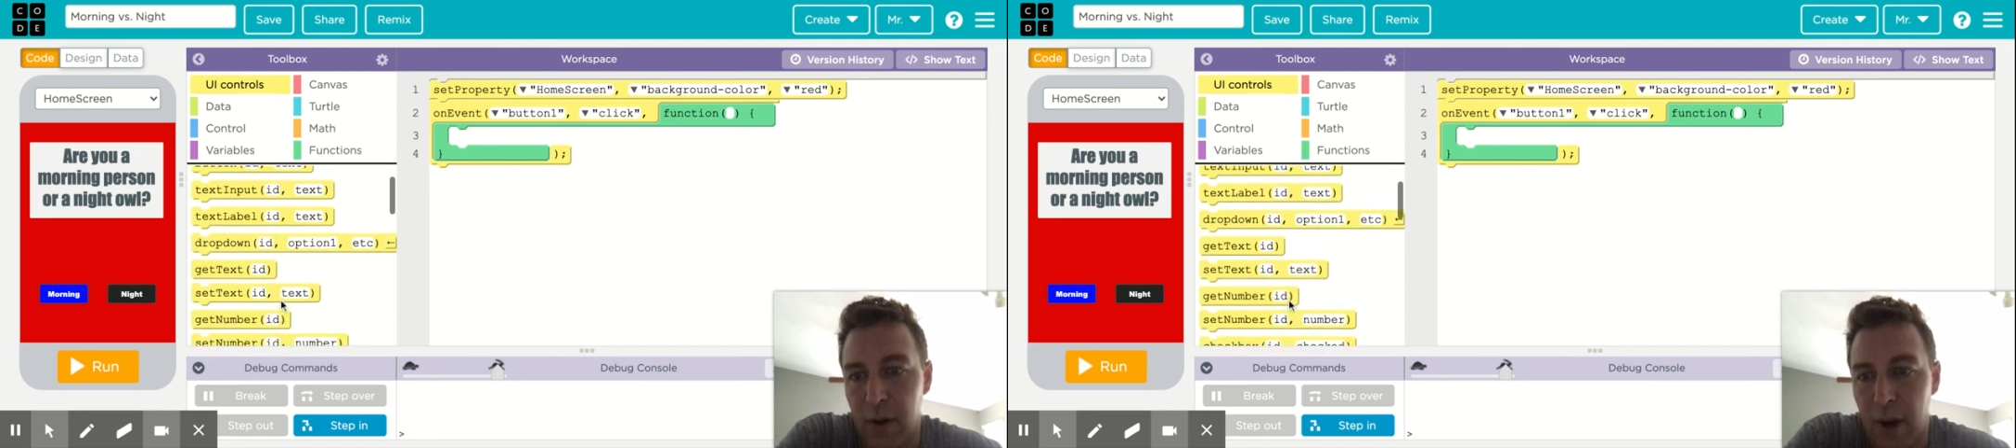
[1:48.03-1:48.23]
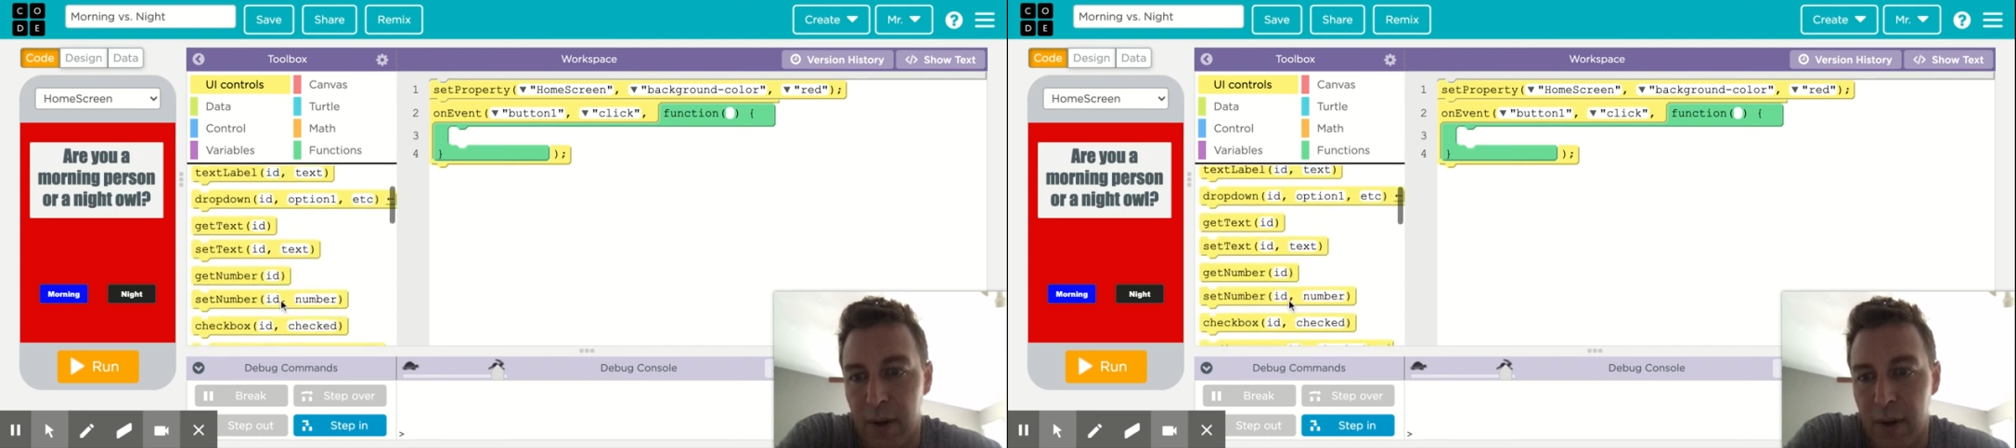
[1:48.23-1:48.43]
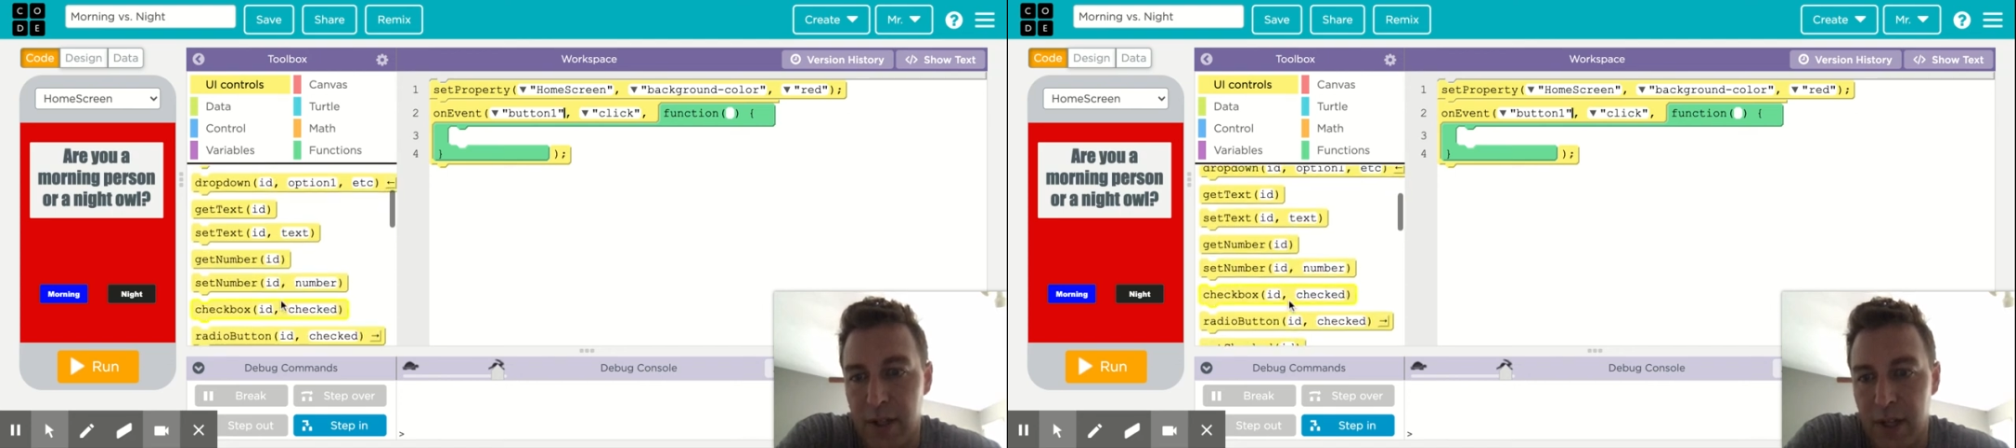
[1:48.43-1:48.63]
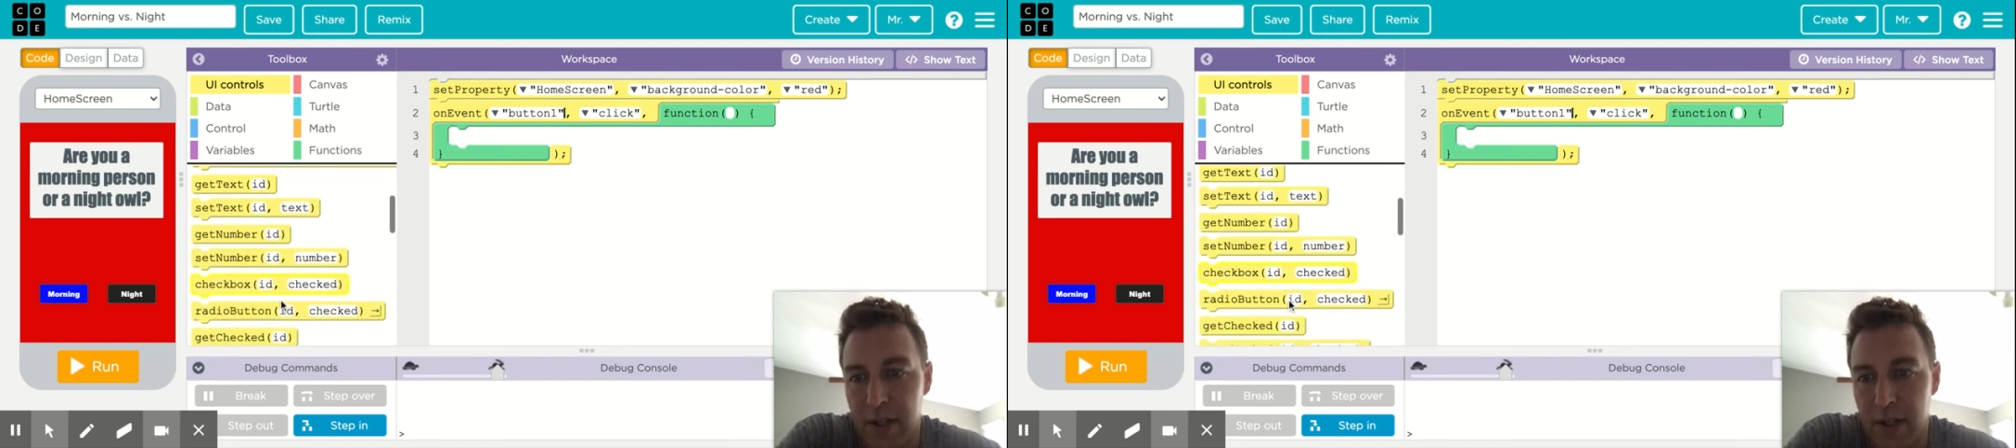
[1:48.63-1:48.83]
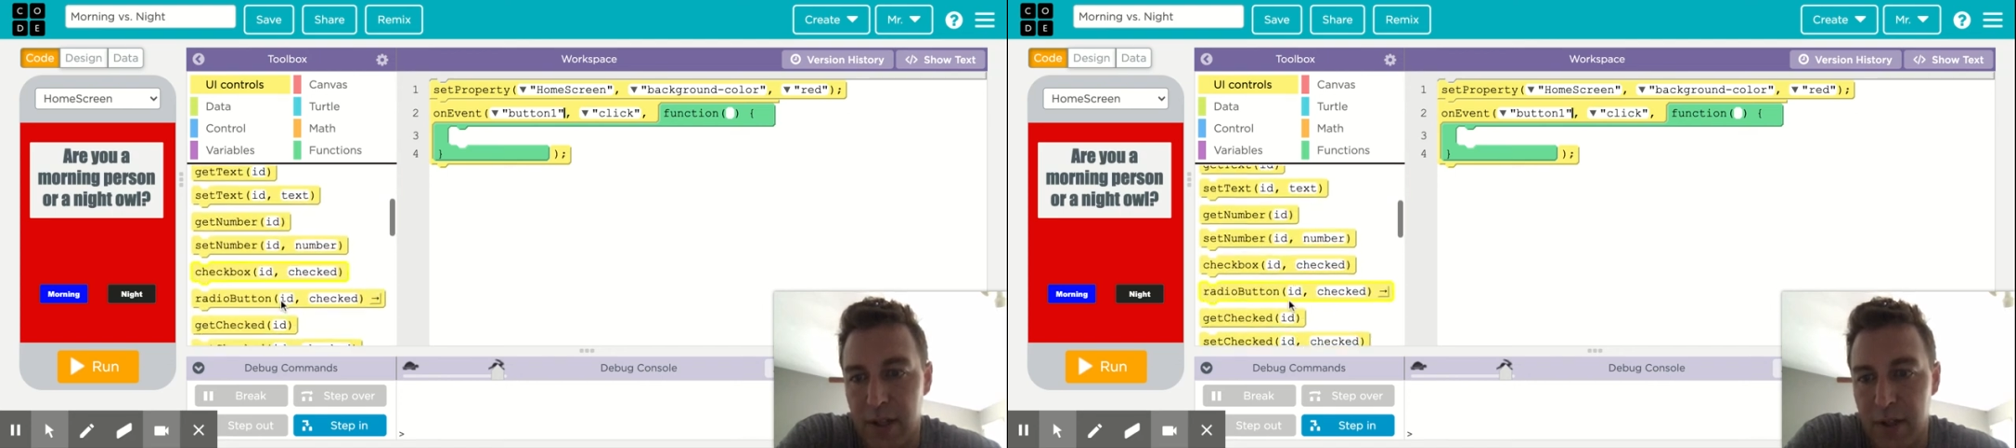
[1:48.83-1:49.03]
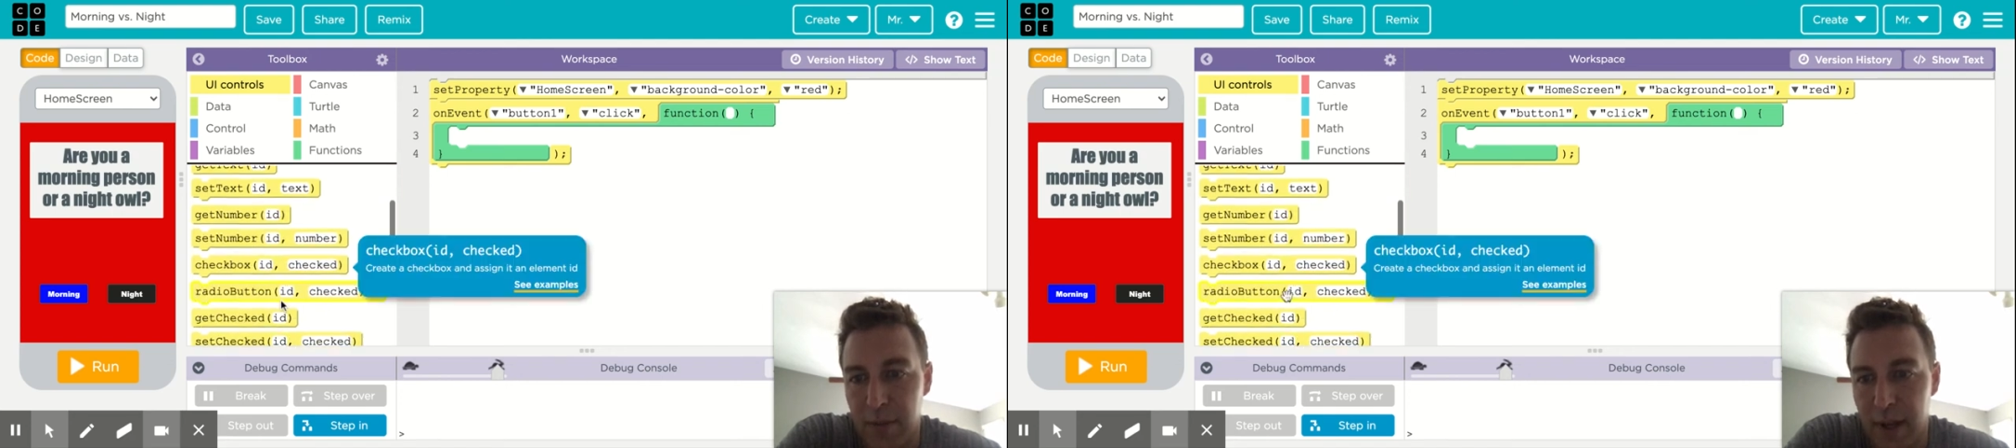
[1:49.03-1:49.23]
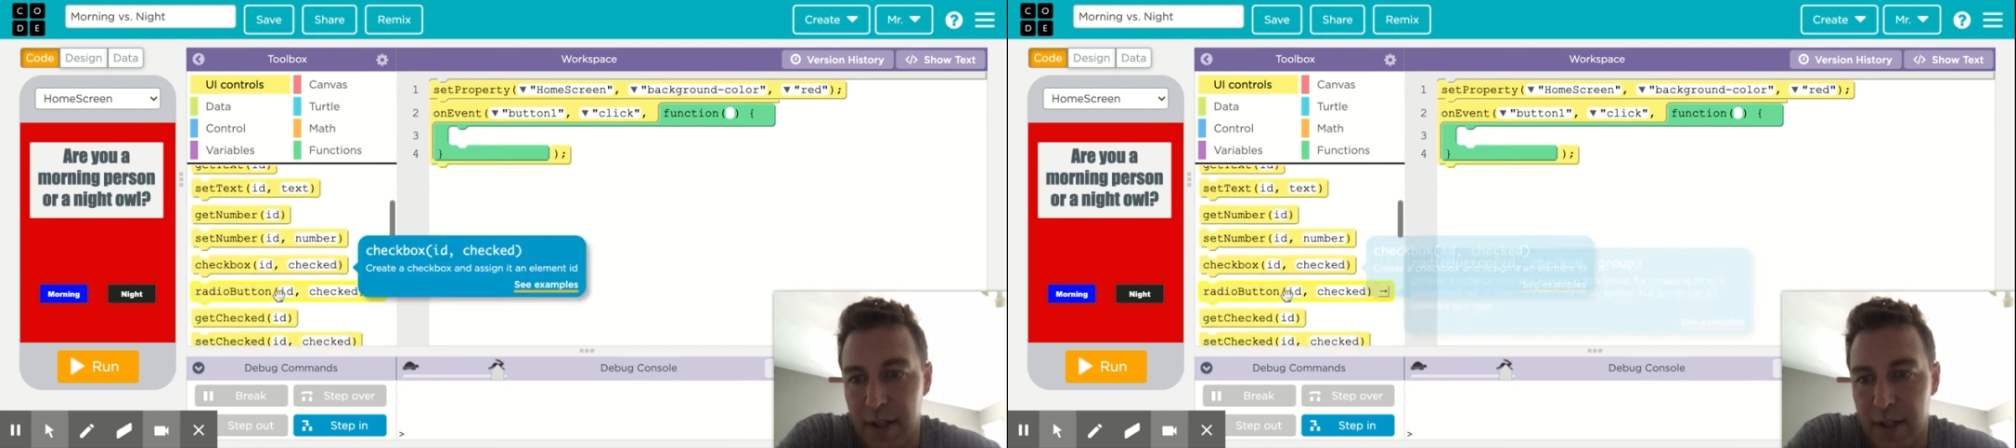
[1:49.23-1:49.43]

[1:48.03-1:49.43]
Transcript: I want to change this to my